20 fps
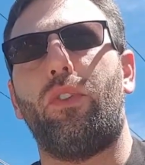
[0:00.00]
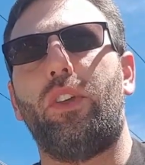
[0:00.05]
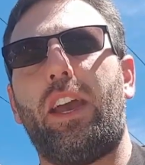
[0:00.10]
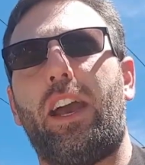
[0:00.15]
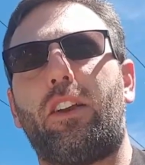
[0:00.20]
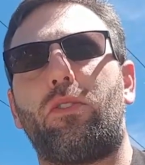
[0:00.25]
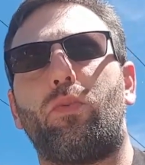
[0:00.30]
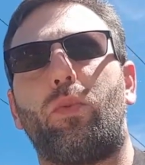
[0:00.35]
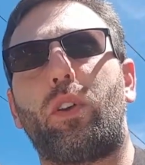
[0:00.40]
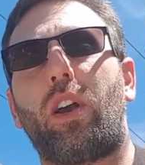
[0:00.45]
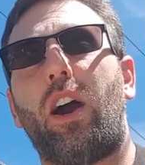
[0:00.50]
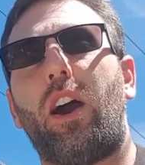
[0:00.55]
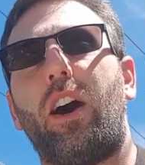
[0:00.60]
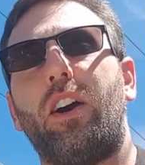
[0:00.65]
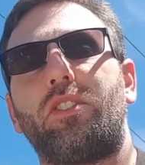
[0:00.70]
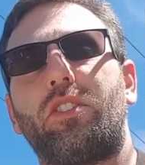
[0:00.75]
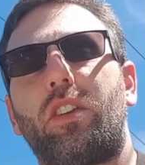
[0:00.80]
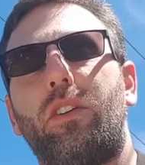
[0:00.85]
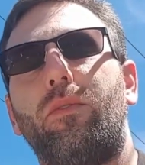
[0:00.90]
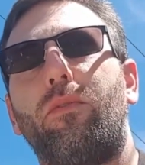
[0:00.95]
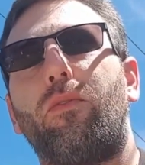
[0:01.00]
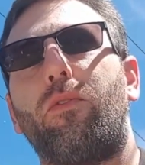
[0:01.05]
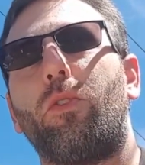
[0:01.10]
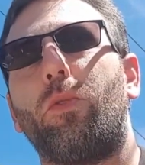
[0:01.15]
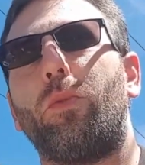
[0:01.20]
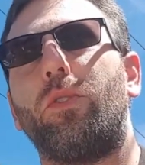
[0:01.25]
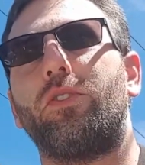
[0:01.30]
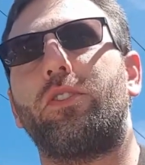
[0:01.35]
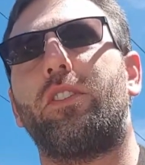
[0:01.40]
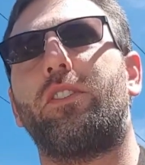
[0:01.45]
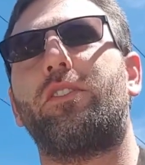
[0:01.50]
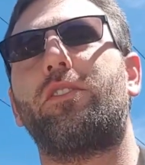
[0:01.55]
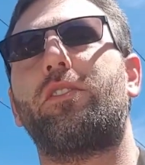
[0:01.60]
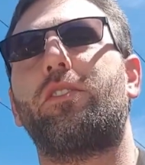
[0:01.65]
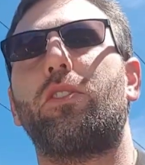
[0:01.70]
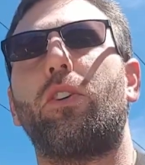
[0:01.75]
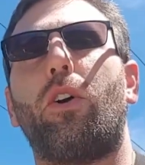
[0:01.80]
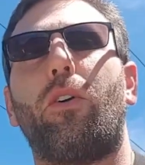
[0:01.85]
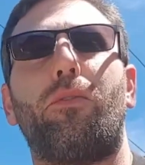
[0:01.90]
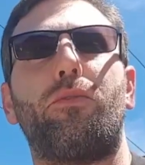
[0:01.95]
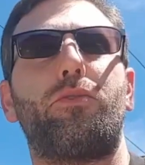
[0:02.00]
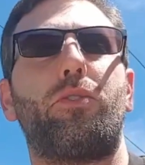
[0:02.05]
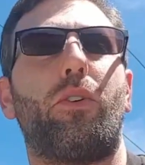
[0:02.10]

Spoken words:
the actual cask influence itself.